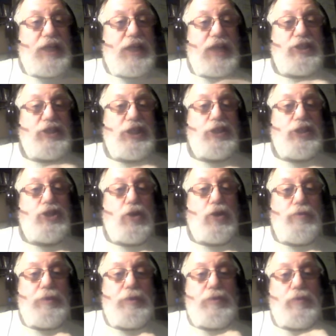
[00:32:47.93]
connecting
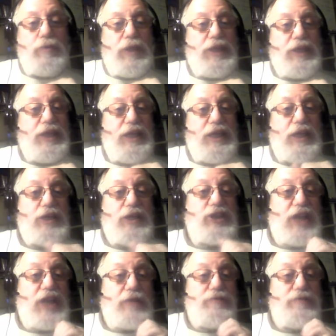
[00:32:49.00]
atonement with the
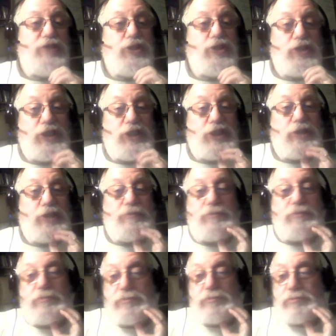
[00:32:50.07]
sacrificial system.